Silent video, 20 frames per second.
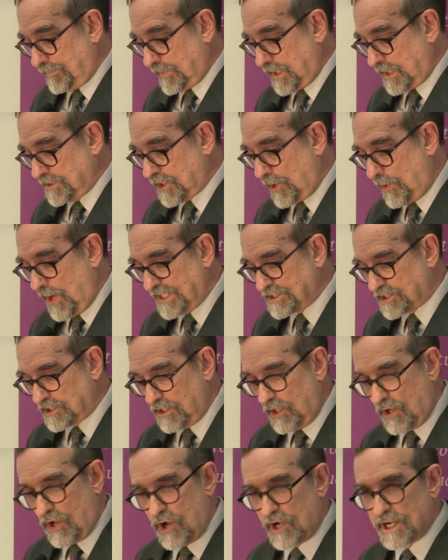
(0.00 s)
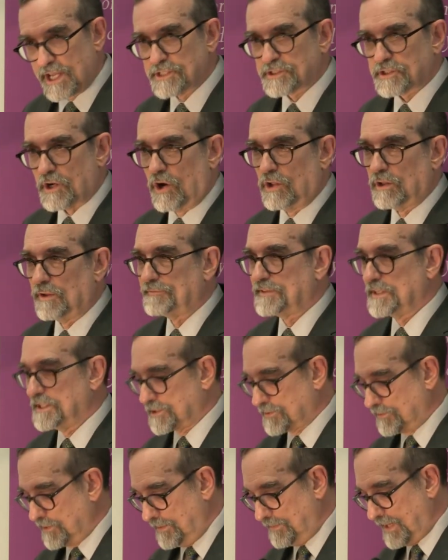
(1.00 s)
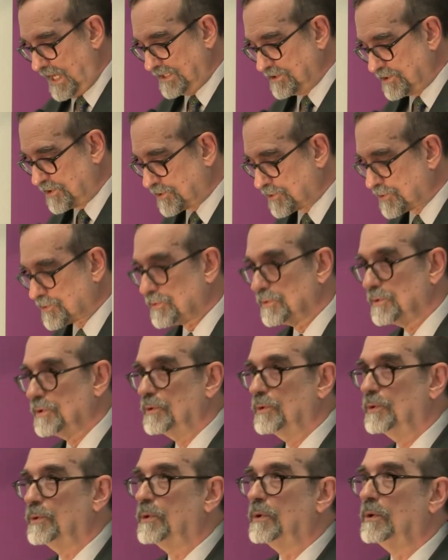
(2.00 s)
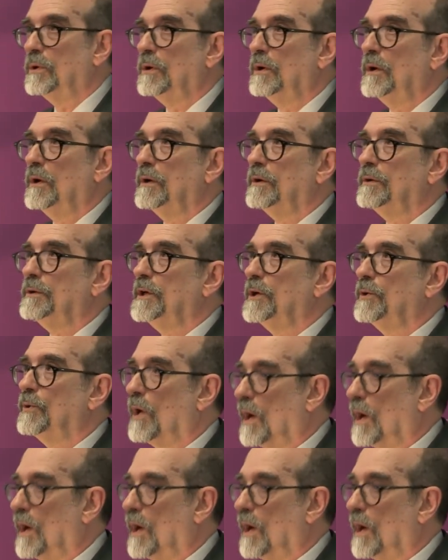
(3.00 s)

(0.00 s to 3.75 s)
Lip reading: So as long as all of this remains true, you